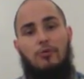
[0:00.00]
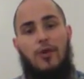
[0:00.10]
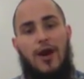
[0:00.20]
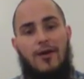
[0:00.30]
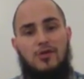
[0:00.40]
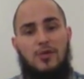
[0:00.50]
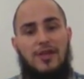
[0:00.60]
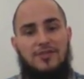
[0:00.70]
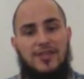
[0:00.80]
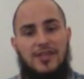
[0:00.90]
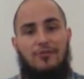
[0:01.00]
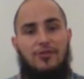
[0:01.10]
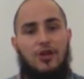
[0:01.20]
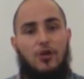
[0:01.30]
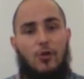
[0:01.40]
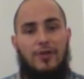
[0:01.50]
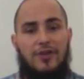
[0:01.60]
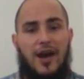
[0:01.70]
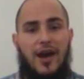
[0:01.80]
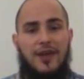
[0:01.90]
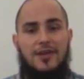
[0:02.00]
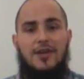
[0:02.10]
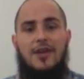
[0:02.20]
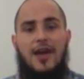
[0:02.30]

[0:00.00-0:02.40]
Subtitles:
prayer as we lift this up for the glory of God,